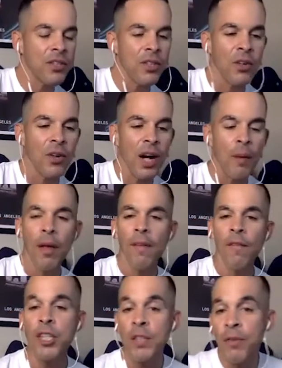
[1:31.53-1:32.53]
So
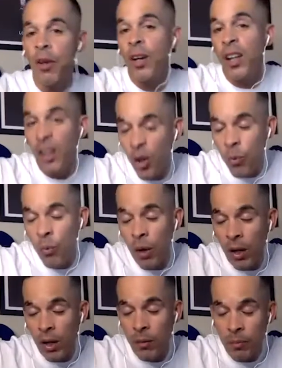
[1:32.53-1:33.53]
first of all, hello,
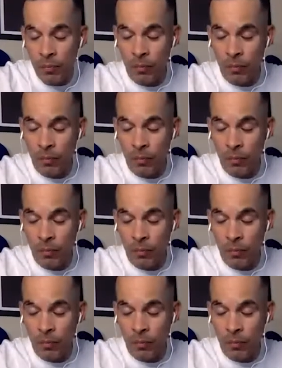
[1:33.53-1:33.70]
welcome.